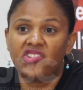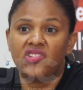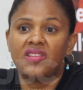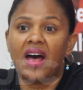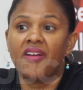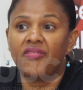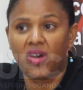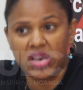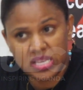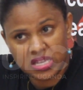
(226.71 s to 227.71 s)
She's a
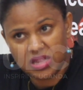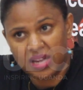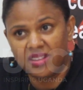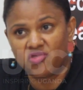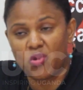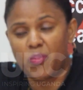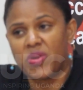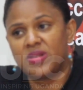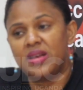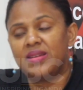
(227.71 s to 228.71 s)
voice that is
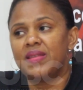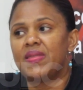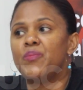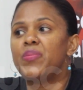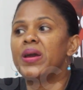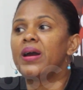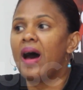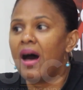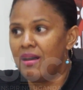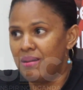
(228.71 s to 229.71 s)
representing the
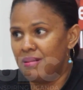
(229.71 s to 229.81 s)
bigger